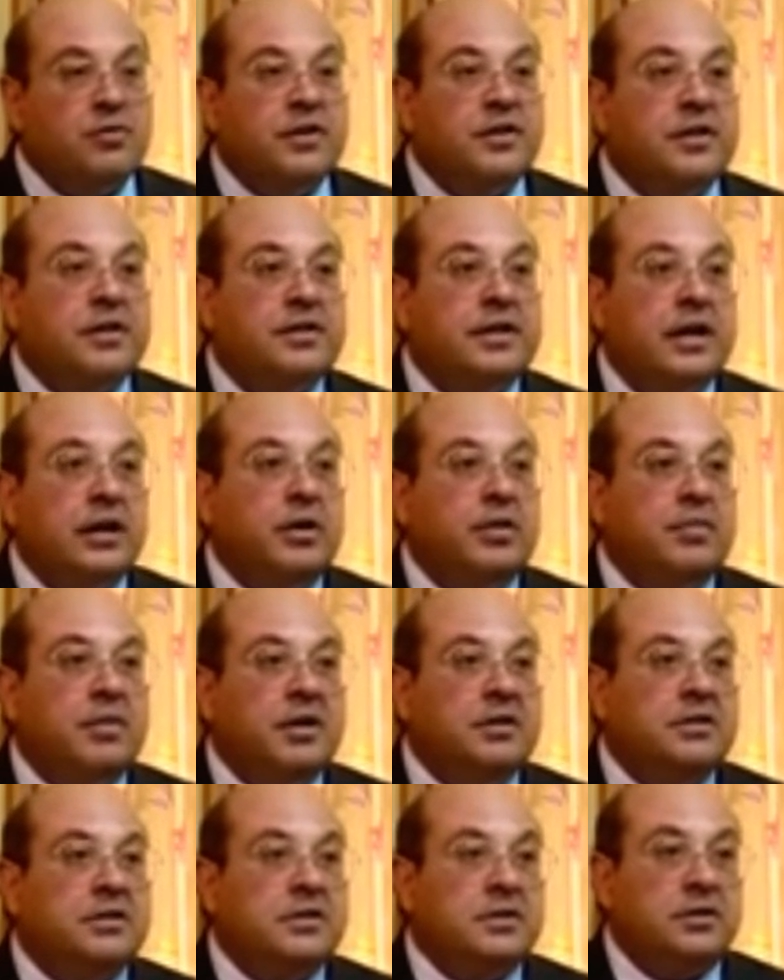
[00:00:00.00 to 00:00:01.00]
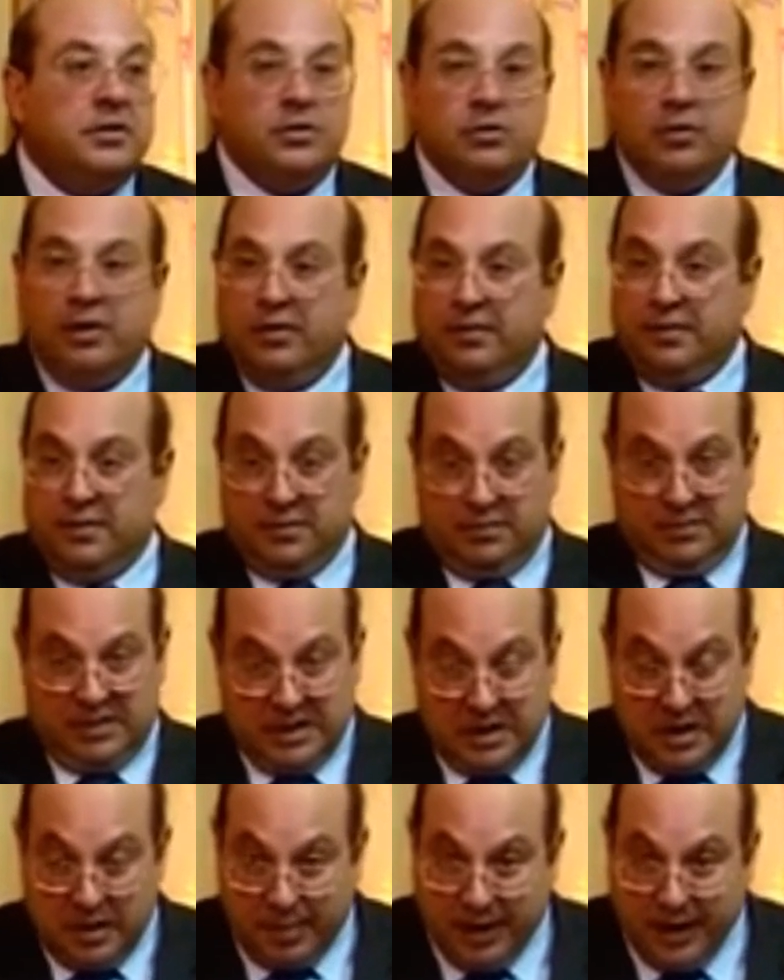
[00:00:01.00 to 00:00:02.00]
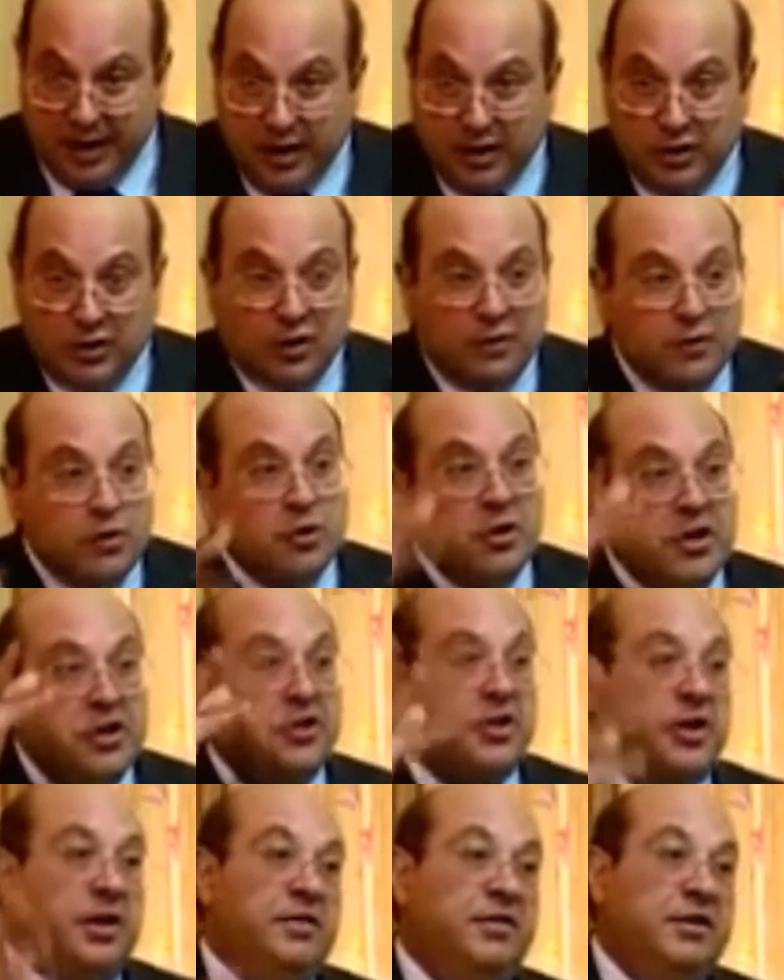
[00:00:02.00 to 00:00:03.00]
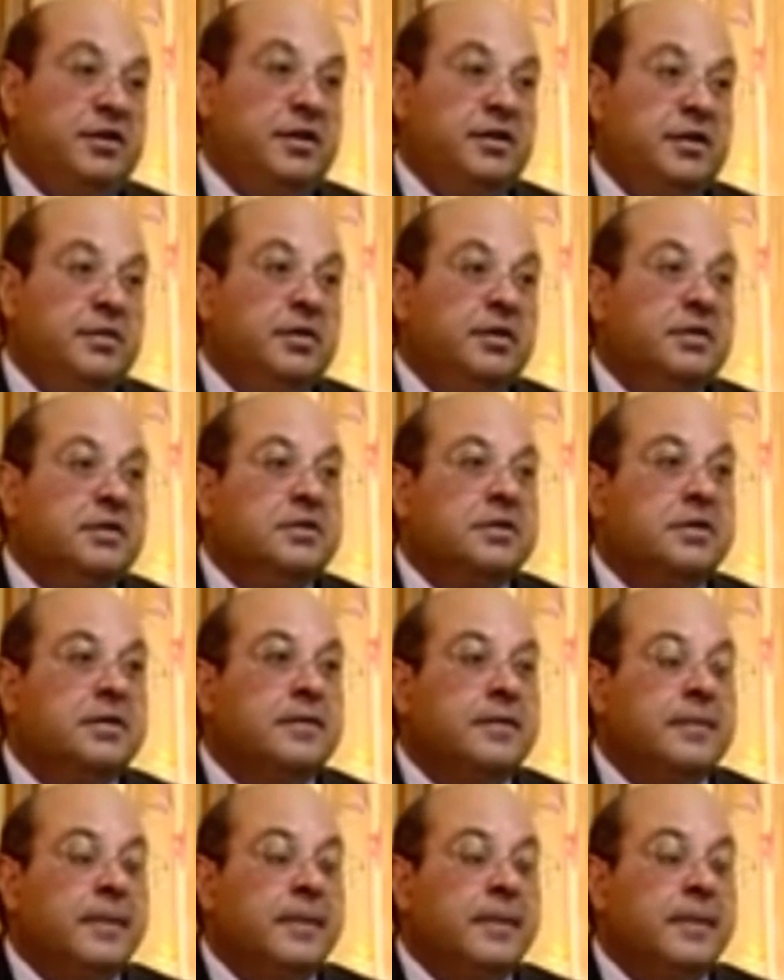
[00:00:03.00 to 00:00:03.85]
which has now emerged. You have independence of judiciary which has emerged.